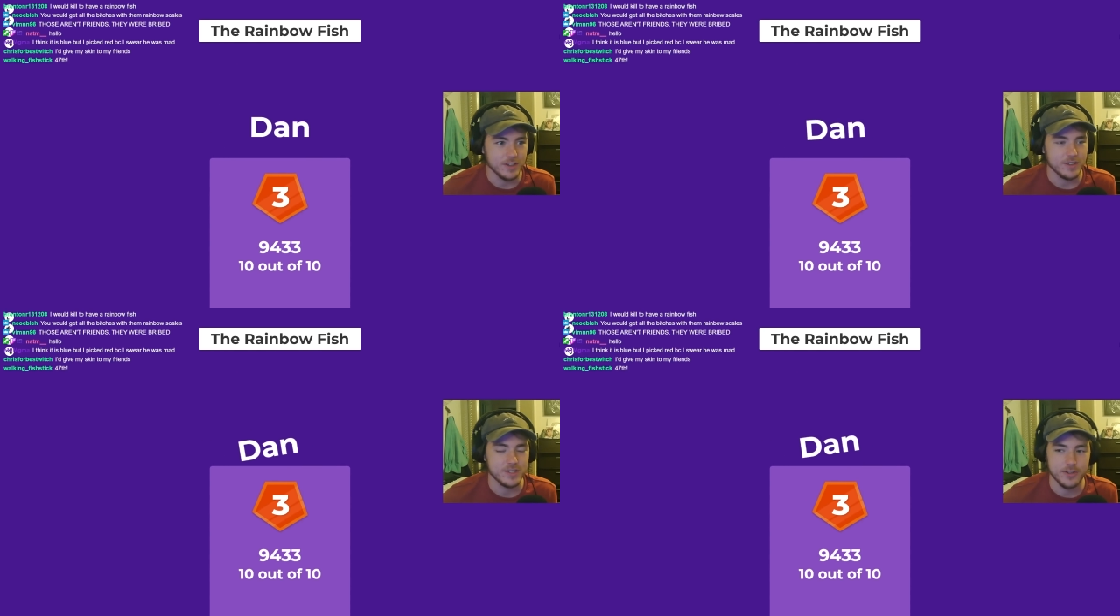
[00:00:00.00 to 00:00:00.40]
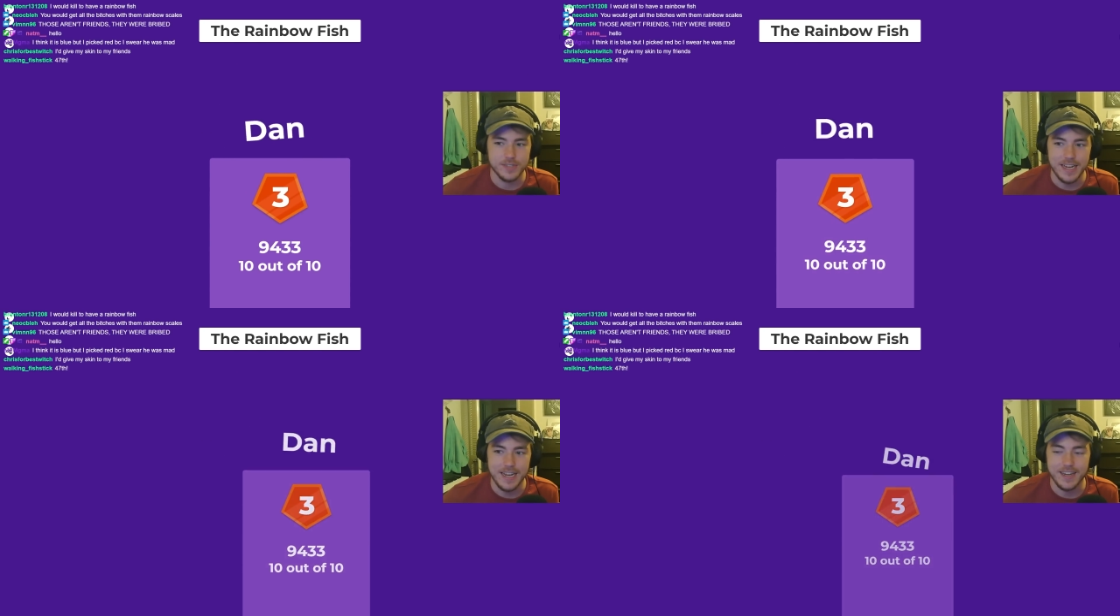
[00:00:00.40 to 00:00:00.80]
Let's go
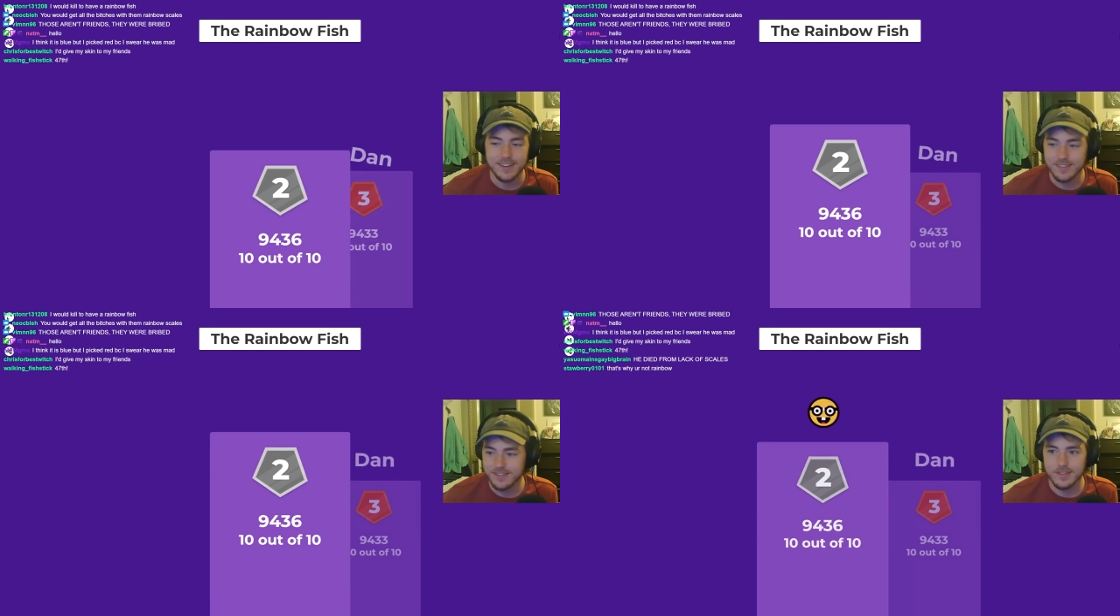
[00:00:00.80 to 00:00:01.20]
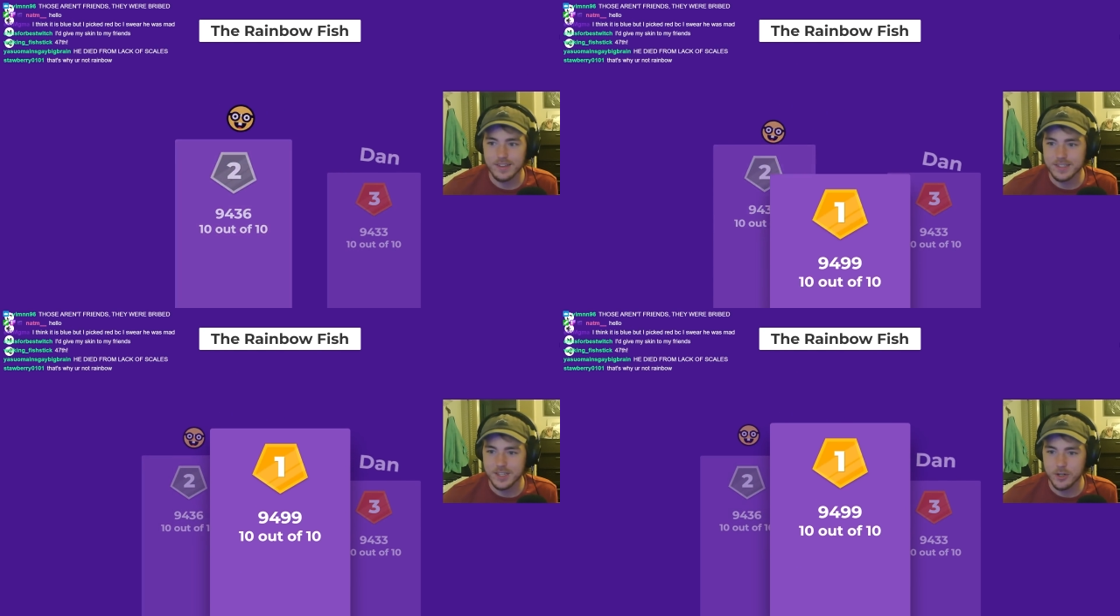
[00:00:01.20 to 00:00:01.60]
Dan.
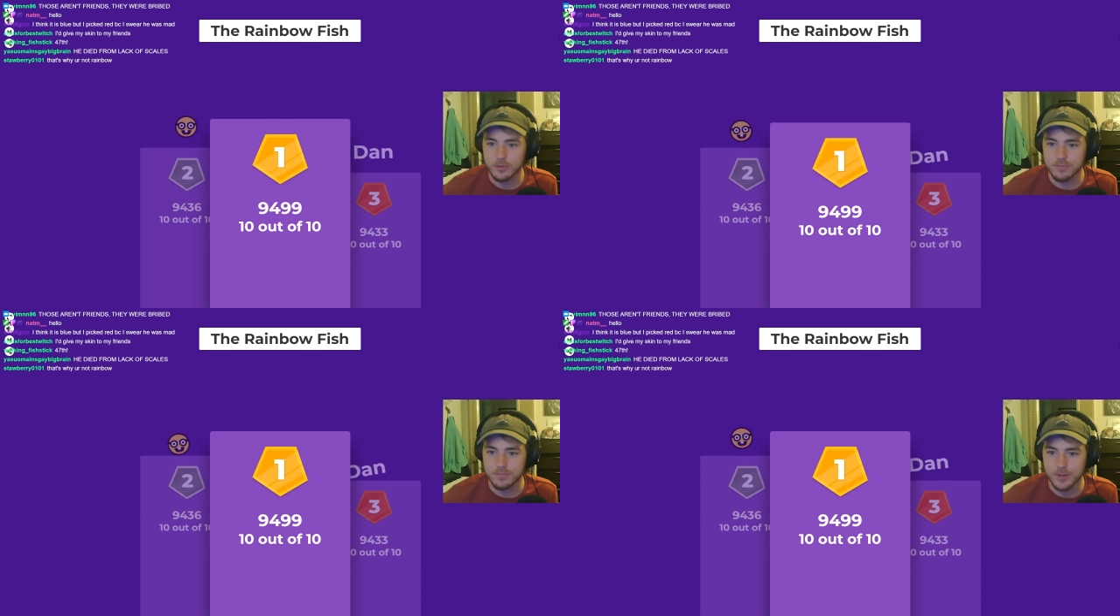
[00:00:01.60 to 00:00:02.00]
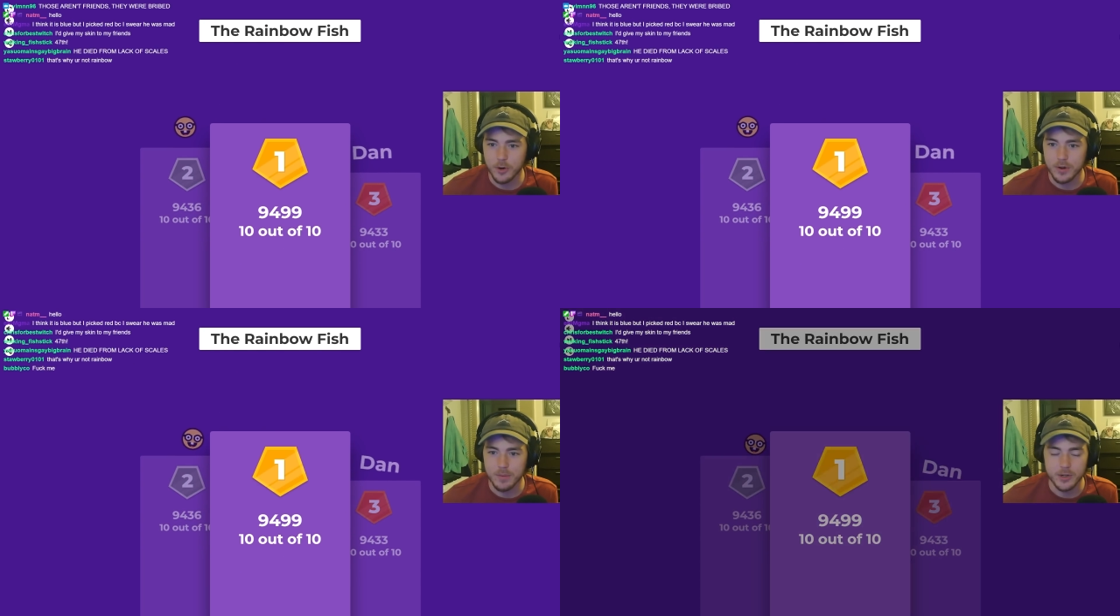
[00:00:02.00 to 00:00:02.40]
Let's go
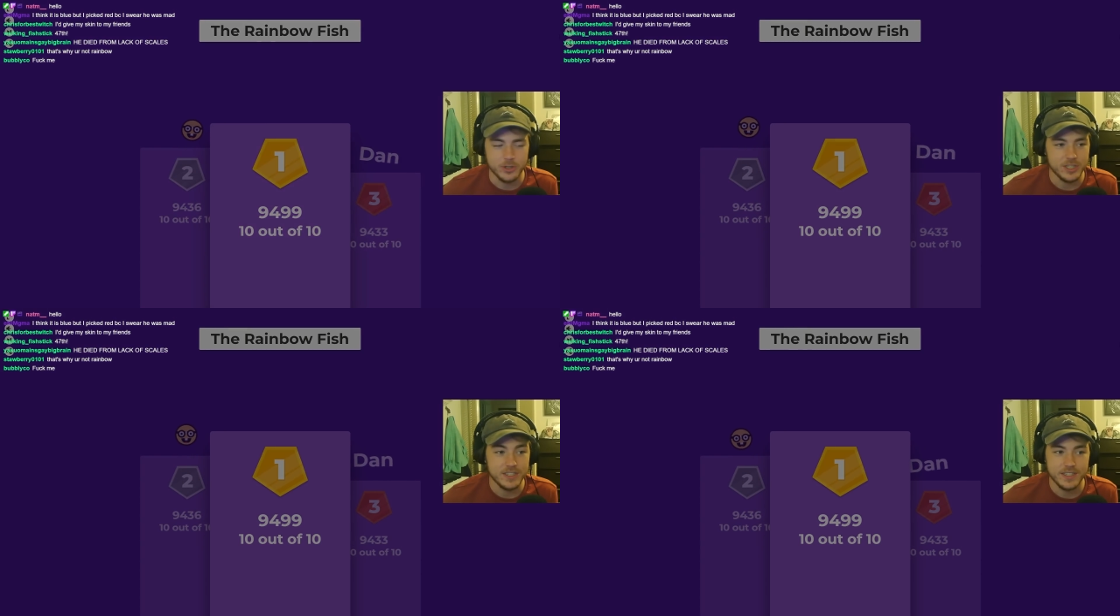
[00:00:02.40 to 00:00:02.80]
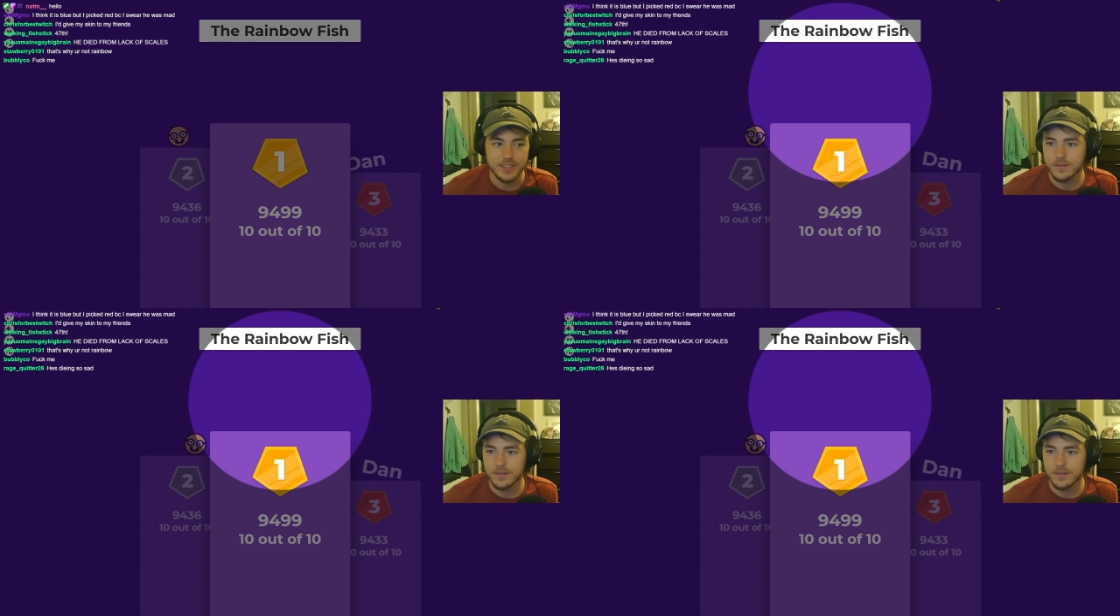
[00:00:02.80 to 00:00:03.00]
nerd emoji.